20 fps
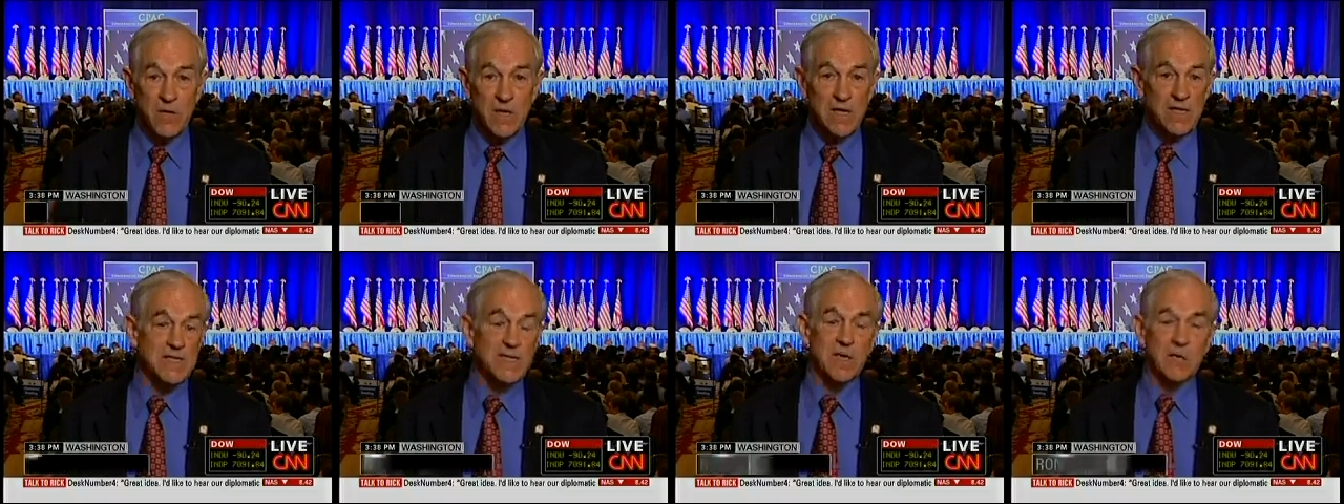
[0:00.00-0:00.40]

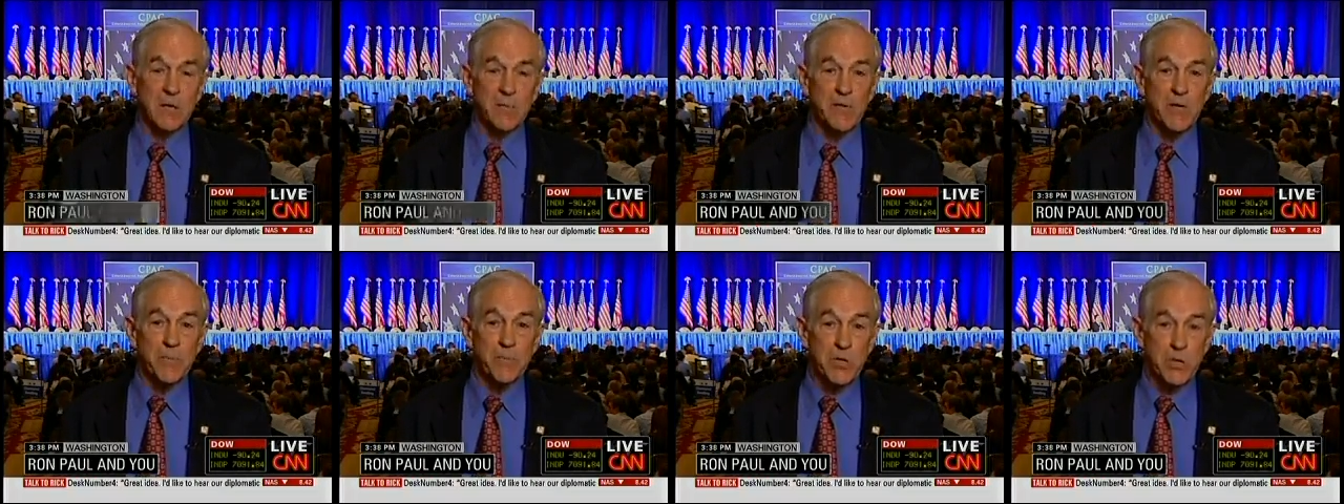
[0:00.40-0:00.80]
Is he going to
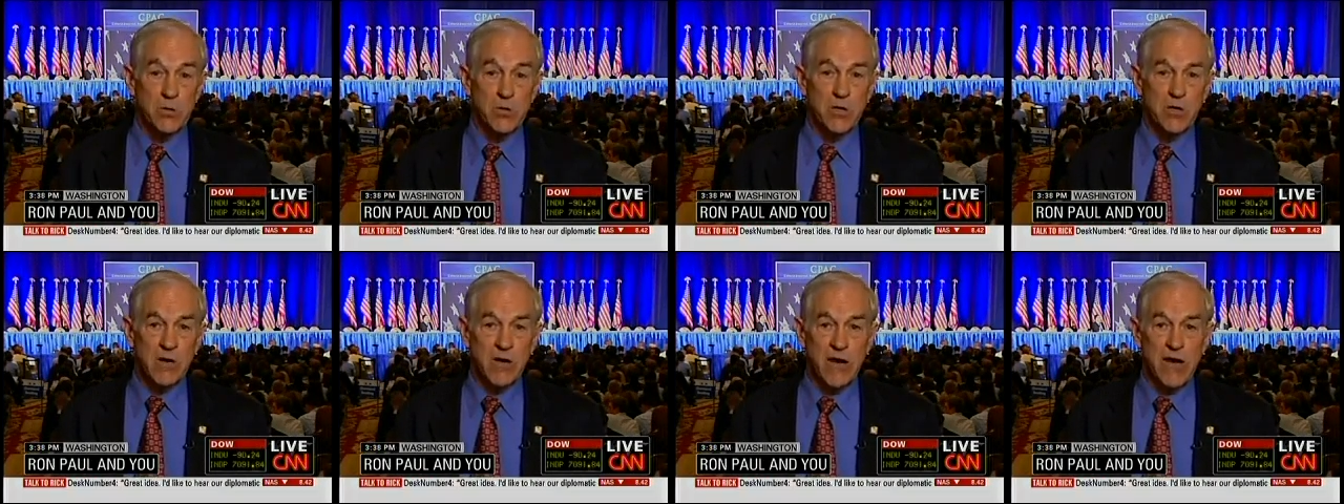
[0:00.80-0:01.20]
be a
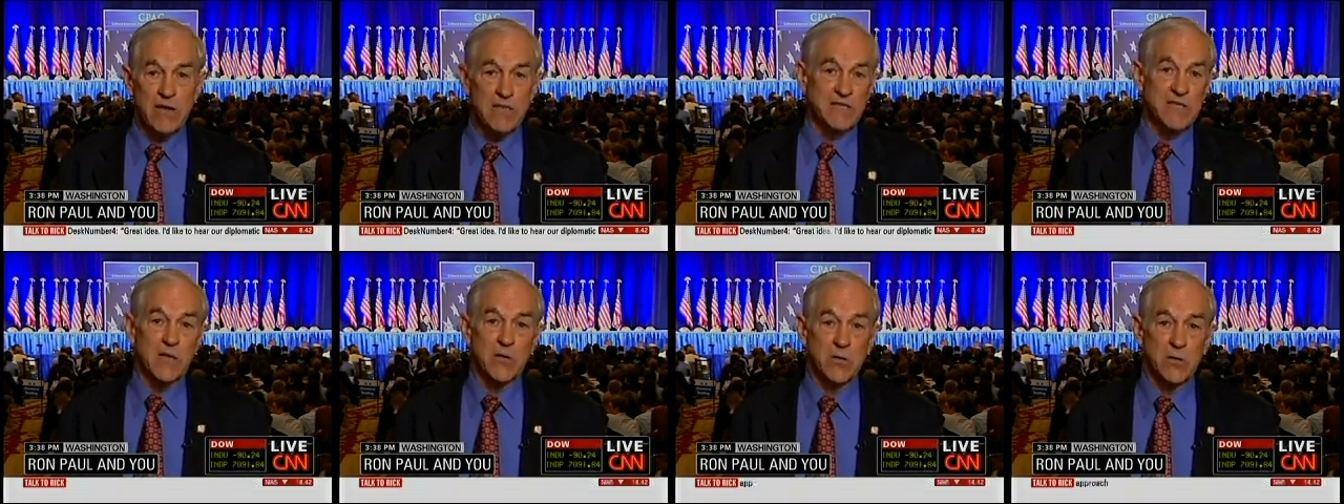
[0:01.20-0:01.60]
bureaucrat?
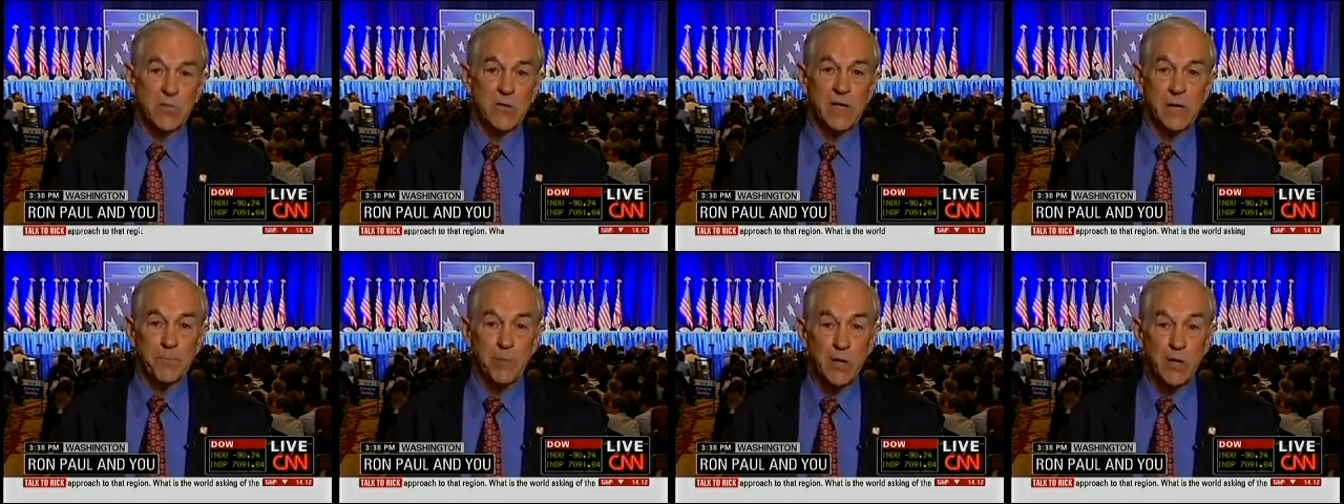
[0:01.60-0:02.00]
Is he going to
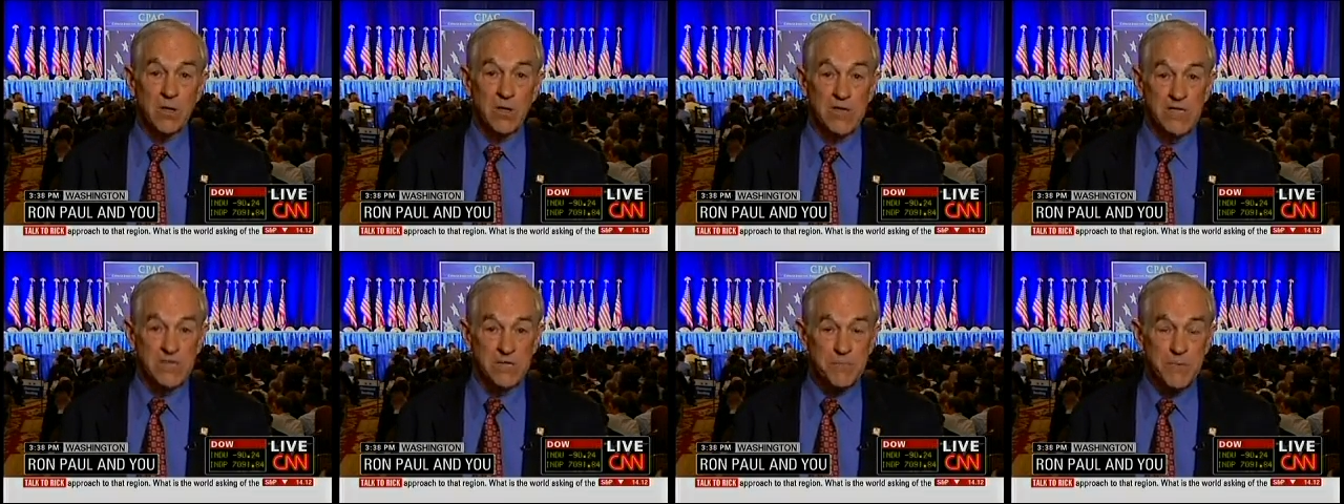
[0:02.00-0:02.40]
be a
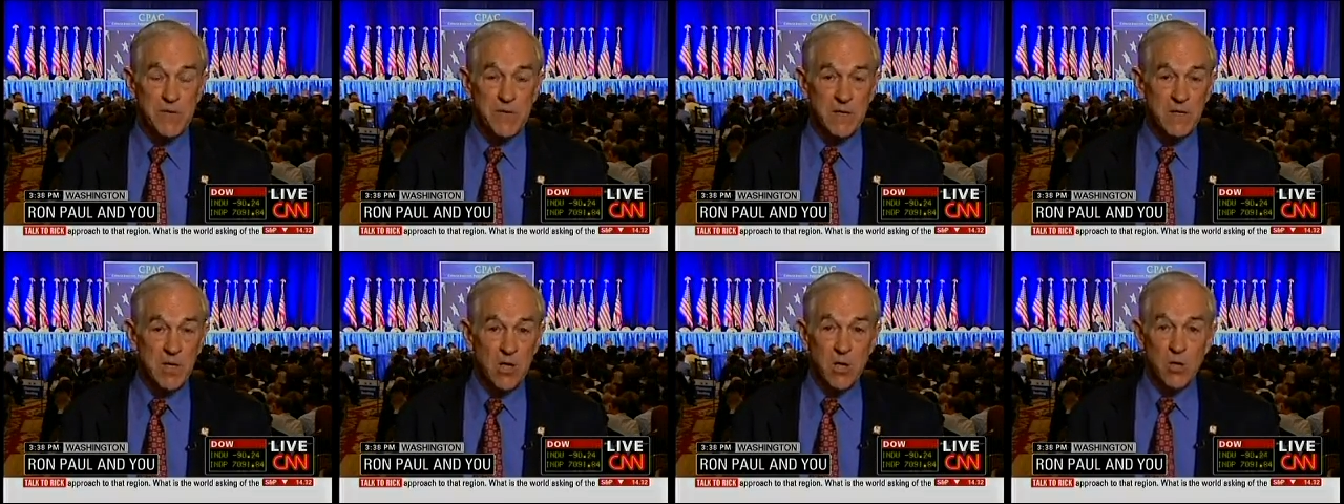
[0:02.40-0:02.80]
policeman?
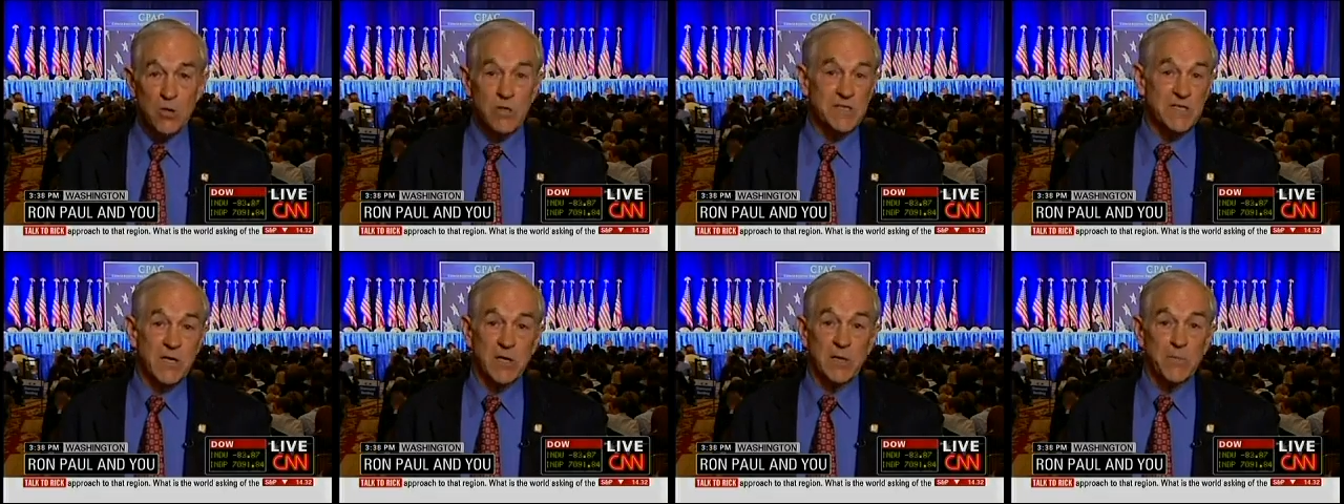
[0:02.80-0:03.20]
Or
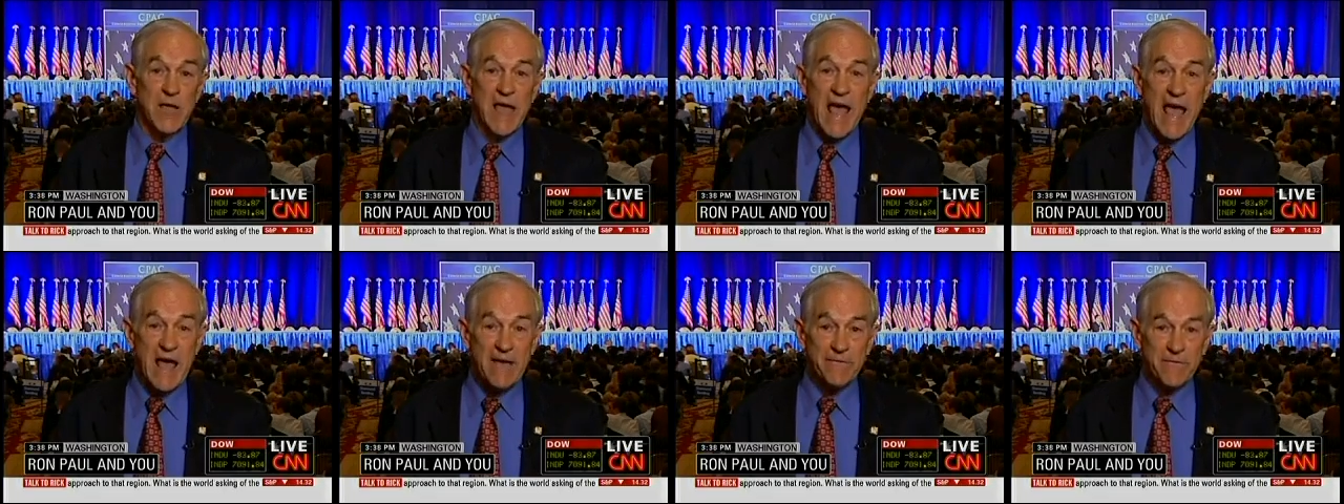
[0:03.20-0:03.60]
is he going to be a
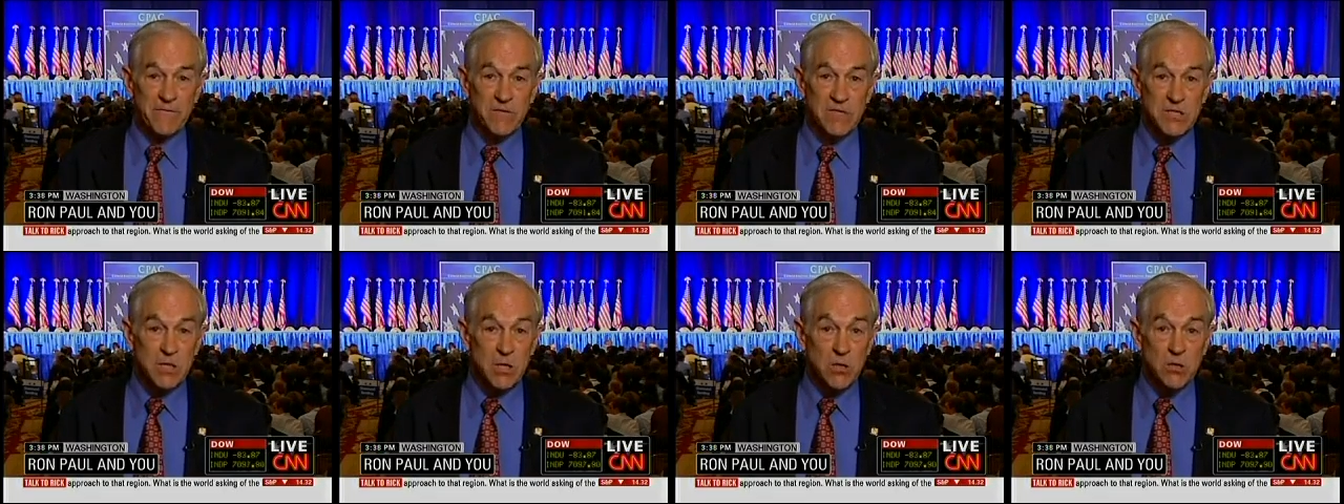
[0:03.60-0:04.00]
half of a
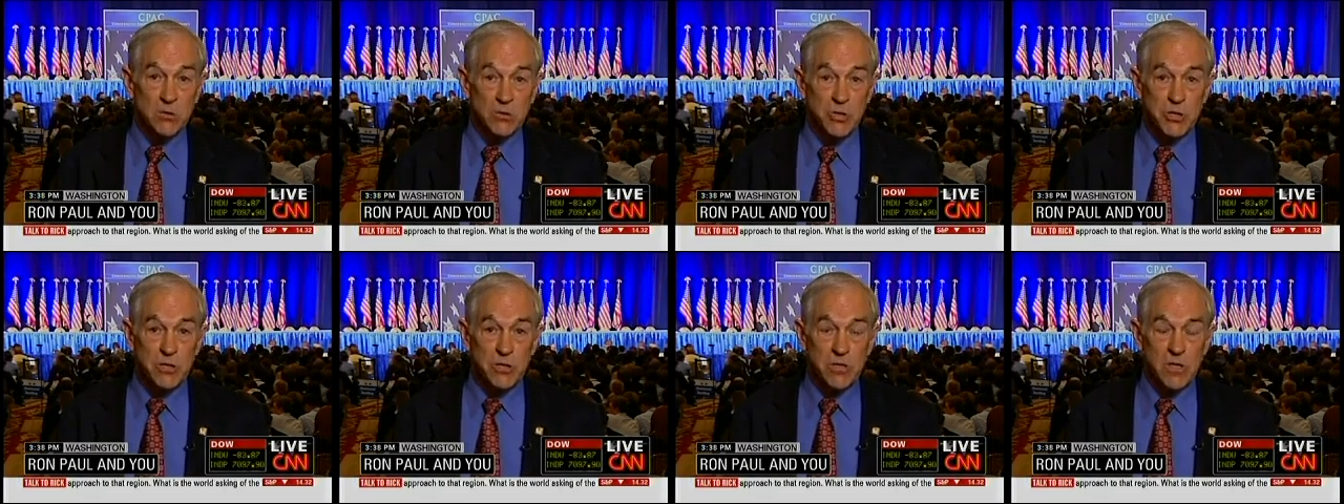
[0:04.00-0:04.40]

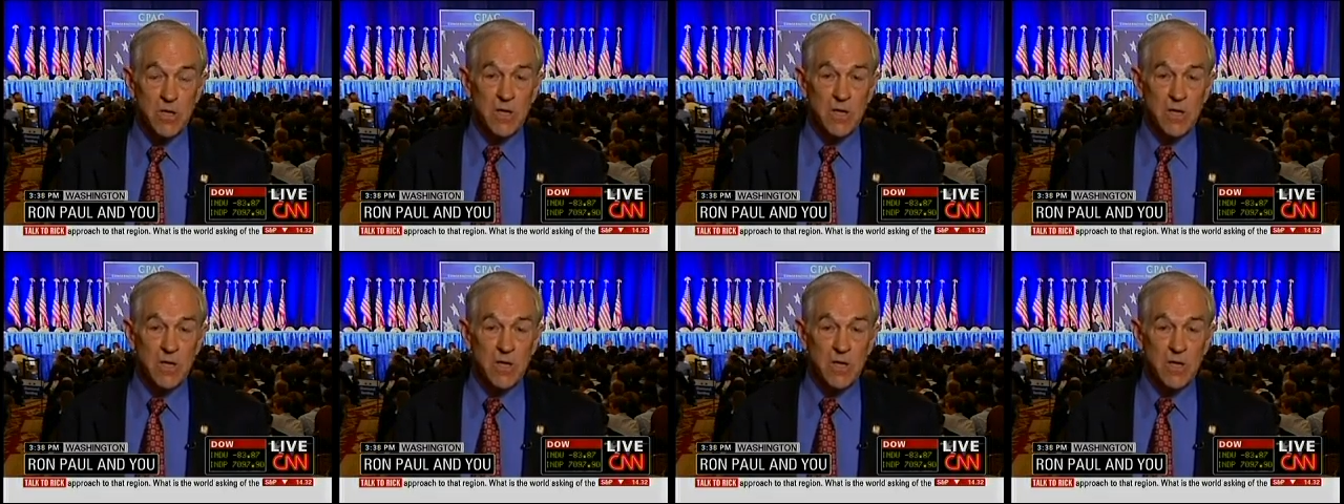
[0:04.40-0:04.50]
soldier?